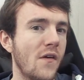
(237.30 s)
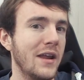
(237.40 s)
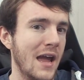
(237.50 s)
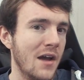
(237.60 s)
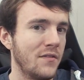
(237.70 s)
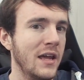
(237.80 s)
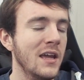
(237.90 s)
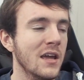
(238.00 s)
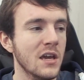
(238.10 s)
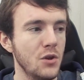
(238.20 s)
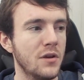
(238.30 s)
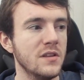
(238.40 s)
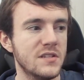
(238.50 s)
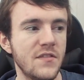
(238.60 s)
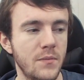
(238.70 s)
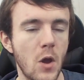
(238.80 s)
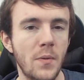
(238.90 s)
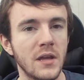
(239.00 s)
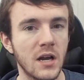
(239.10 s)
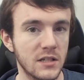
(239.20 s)
very carefully, you can see from the
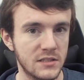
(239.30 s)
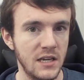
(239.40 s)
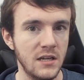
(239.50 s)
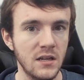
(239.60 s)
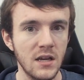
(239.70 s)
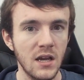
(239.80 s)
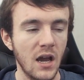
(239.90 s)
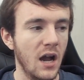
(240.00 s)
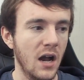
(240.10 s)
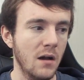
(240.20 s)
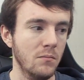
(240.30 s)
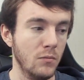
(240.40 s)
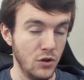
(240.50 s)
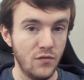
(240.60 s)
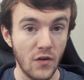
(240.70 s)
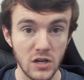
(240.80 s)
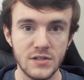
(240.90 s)
opening cutscene, when you first